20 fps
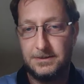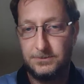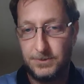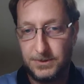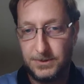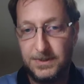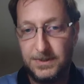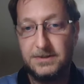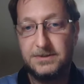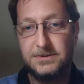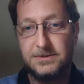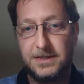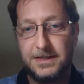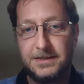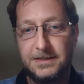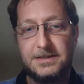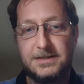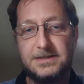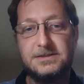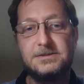Now what we are
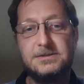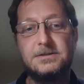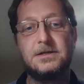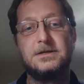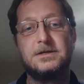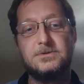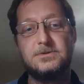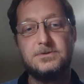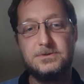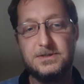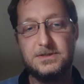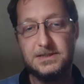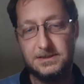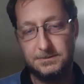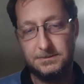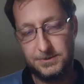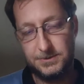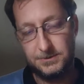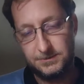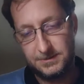trying is to
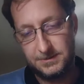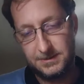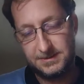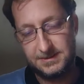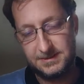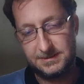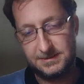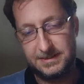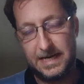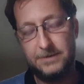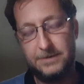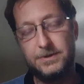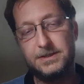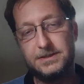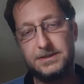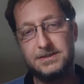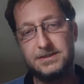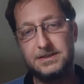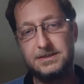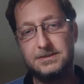distribute this
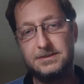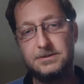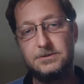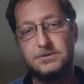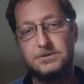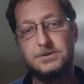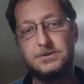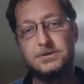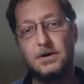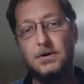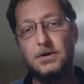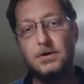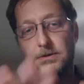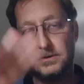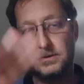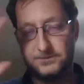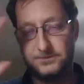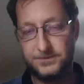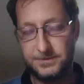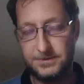directed heat load
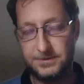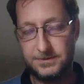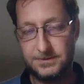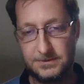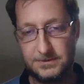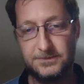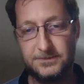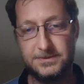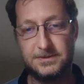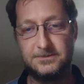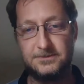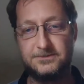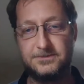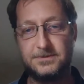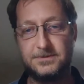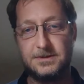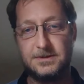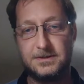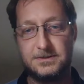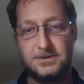all over the surface of
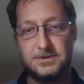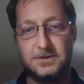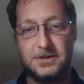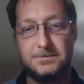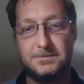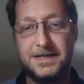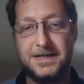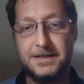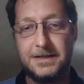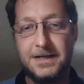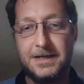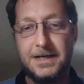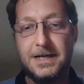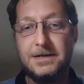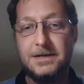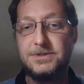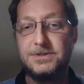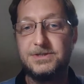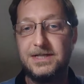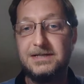the tokamak,
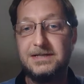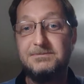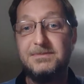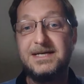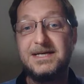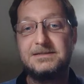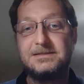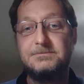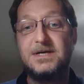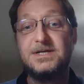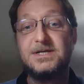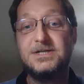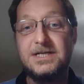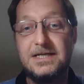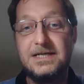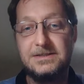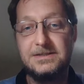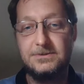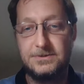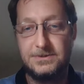which then makes it much
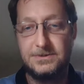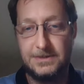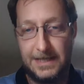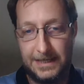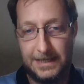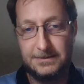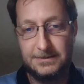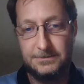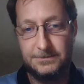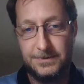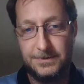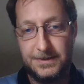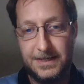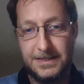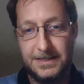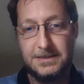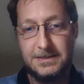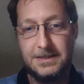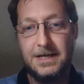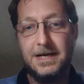easier to handle with
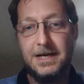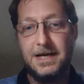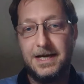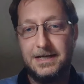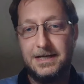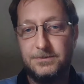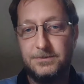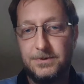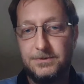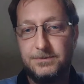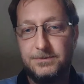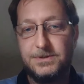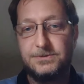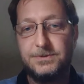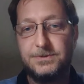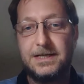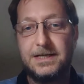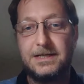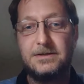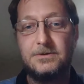that, and with which
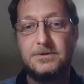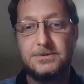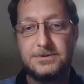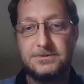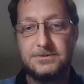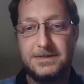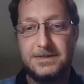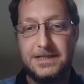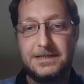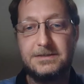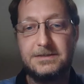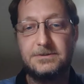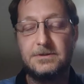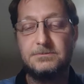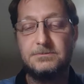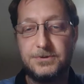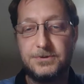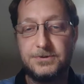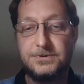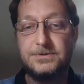we can also later
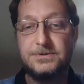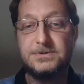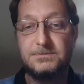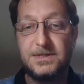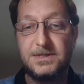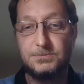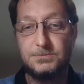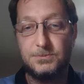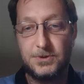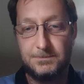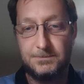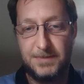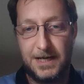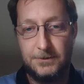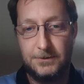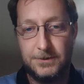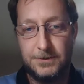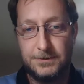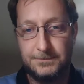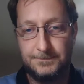on produce much more
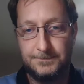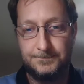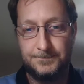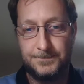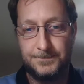power.